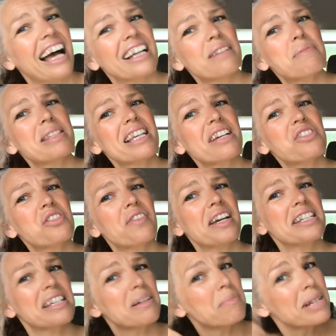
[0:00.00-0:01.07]
And I'm
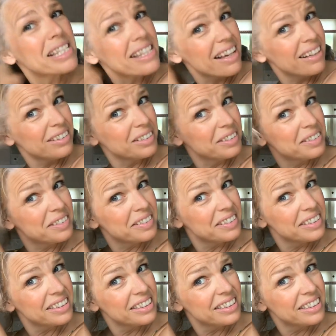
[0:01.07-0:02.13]
saturating myself.